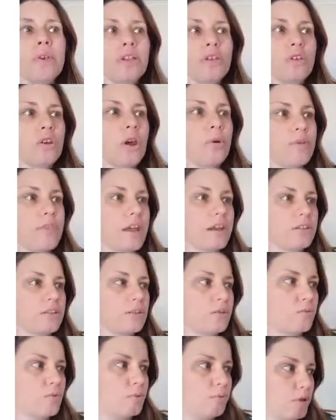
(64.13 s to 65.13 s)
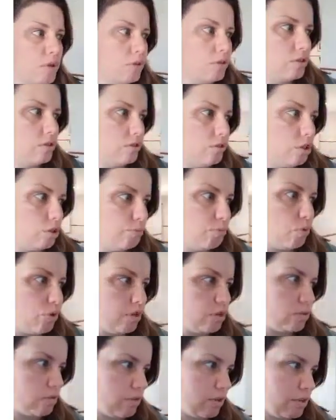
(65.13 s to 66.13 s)
you know where that is in the room. You can
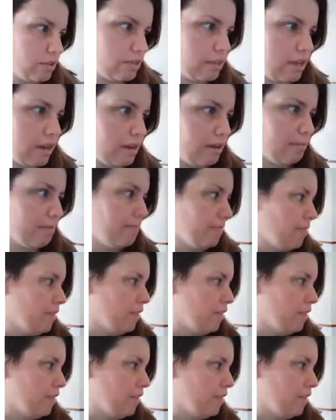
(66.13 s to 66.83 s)
point to it and say it.